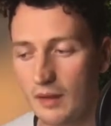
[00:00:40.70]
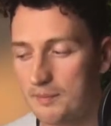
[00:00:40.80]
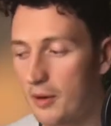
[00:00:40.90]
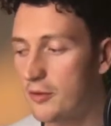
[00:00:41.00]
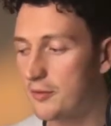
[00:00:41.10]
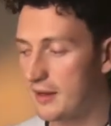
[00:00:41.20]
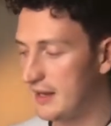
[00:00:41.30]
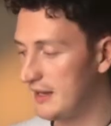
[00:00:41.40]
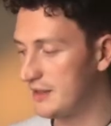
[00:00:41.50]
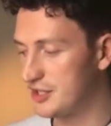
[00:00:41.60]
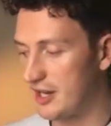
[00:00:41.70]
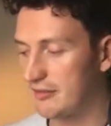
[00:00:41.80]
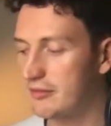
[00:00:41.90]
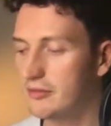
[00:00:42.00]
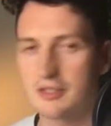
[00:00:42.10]
both in
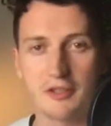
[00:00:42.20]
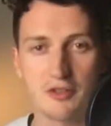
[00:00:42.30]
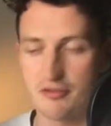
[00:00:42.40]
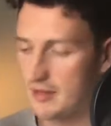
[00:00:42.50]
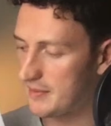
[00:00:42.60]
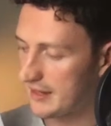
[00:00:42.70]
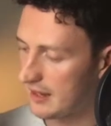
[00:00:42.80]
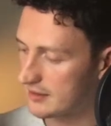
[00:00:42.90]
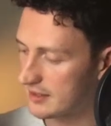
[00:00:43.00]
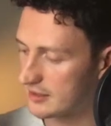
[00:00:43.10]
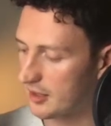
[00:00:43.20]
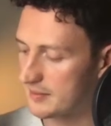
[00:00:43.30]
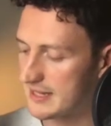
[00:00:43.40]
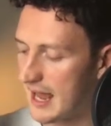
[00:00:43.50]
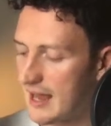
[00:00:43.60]
general, so your dream accounts, the top
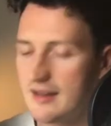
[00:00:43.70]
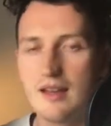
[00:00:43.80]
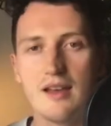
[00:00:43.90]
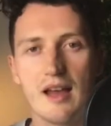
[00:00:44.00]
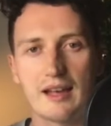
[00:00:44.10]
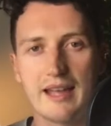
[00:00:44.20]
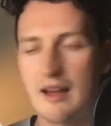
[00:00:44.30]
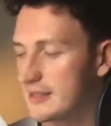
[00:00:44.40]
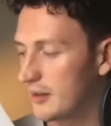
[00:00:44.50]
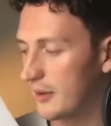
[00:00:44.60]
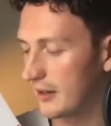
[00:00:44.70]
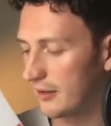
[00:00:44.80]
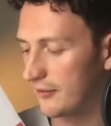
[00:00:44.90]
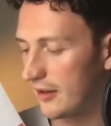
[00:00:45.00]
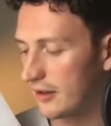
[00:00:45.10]
10 accounts that we're going
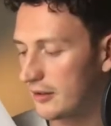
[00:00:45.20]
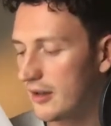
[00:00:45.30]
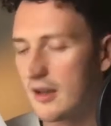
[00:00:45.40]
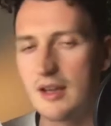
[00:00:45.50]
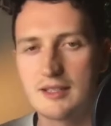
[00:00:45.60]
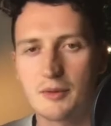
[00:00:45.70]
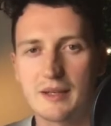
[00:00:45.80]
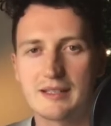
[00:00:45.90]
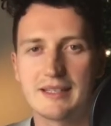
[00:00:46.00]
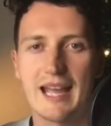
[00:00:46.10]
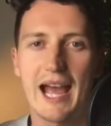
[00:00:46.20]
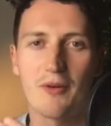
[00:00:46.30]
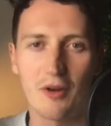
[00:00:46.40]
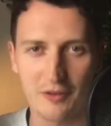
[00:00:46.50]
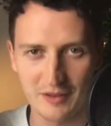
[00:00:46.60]
to follow, so we can see
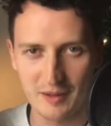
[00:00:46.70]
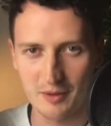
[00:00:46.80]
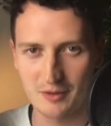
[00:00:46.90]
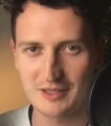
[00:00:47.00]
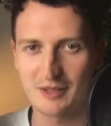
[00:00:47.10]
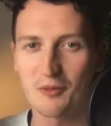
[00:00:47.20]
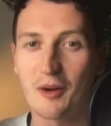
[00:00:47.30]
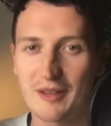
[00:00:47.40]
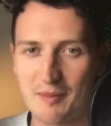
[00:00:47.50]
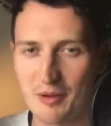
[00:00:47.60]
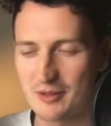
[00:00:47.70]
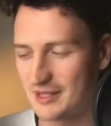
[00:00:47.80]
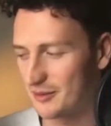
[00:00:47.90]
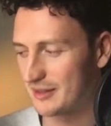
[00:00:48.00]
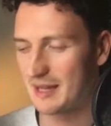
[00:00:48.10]
how often they're posting, what their
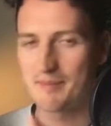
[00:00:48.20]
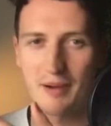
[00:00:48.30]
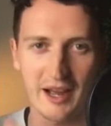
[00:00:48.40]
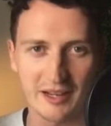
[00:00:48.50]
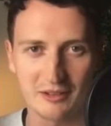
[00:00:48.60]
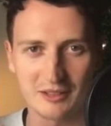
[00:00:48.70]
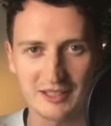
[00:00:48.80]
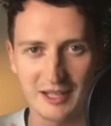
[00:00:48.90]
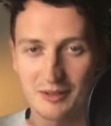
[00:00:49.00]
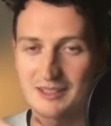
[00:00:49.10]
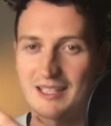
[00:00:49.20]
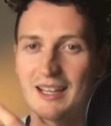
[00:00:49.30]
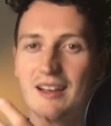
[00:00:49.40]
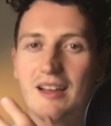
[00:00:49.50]
bio looks like, what's their